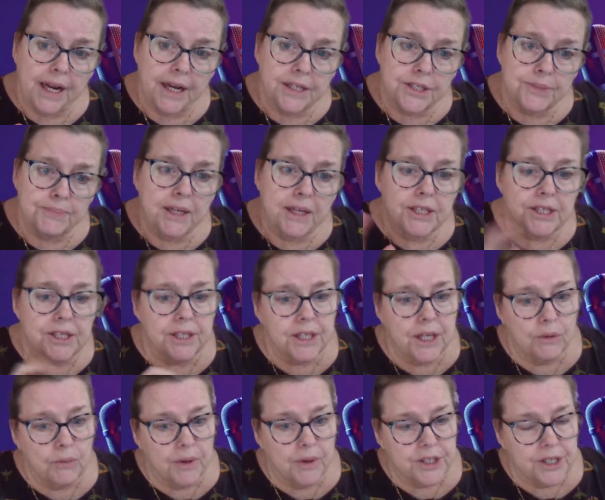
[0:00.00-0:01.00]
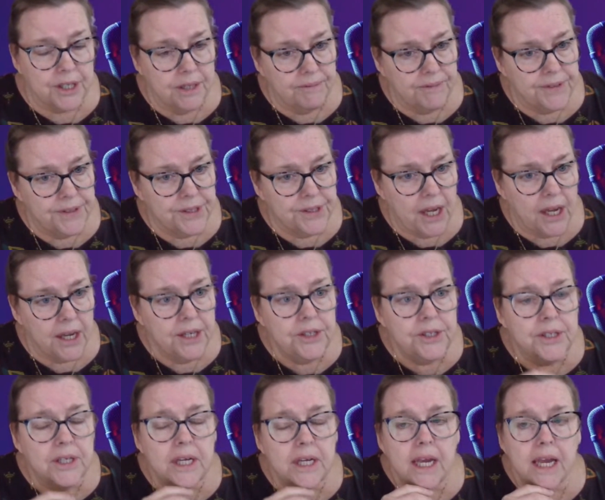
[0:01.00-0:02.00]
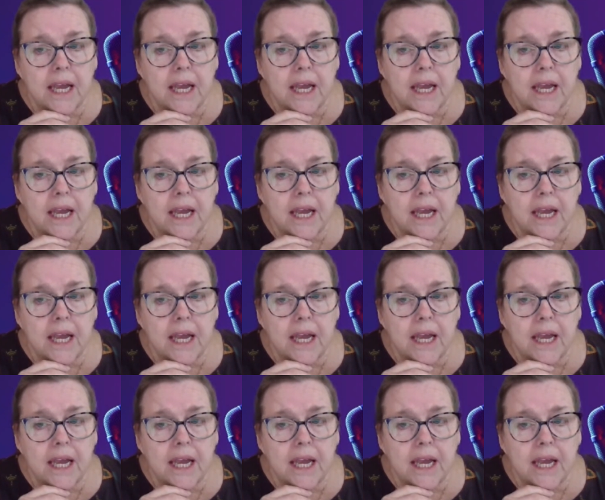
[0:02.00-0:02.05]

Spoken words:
aspects that they want to emphasize